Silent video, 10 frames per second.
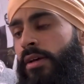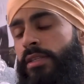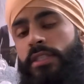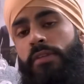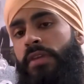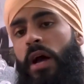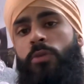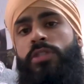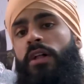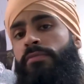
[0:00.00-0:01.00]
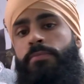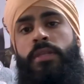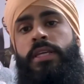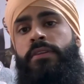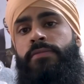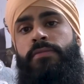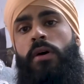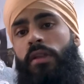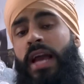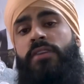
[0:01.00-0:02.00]
self-doubt, self-belief,
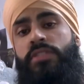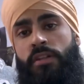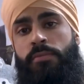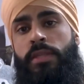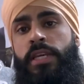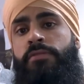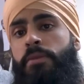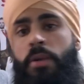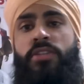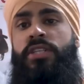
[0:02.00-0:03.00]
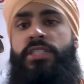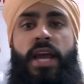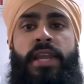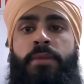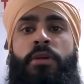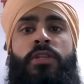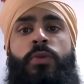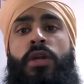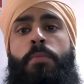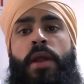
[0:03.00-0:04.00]
or lack of self-belief, depression, anxiety, because we're
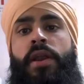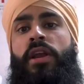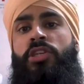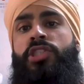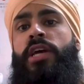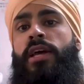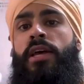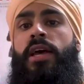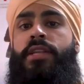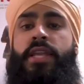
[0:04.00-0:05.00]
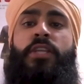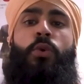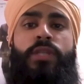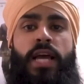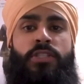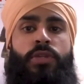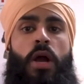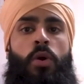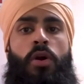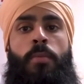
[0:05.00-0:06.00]
comparing our shit and getting too attached to the
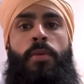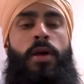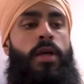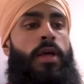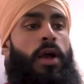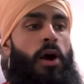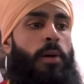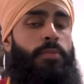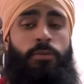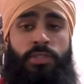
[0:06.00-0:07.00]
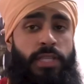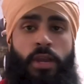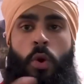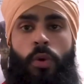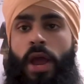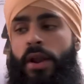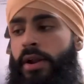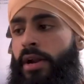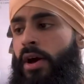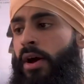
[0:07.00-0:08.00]
outcome. There was a sick quote I
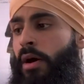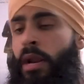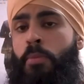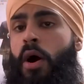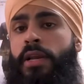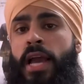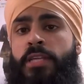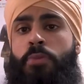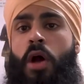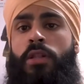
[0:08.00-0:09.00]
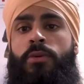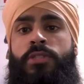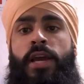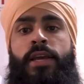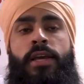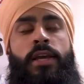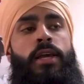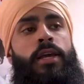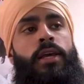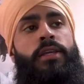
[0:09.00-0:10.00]
heard on a podcast probably. It was like,
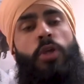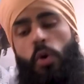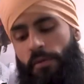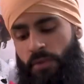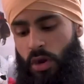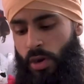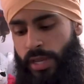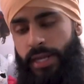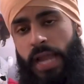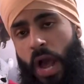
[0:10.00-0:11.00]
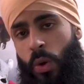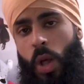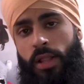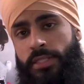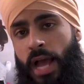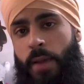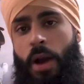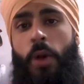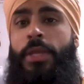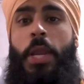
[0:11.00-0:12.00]
if you're looking down all the time,
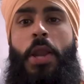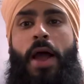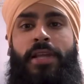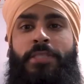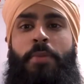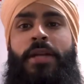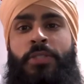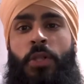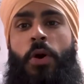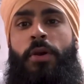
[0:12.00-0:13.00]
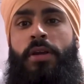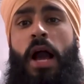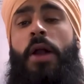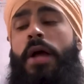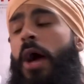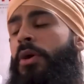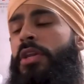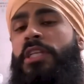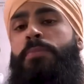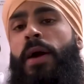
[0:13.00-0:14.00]
how can you not expect to look, how can you
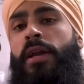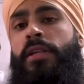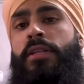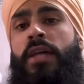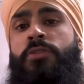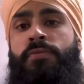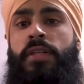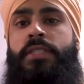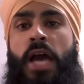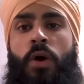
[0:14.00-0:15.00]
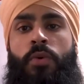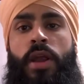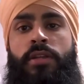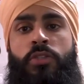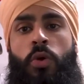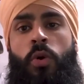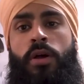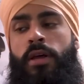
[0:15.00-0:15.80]
expect not to feel down, right? So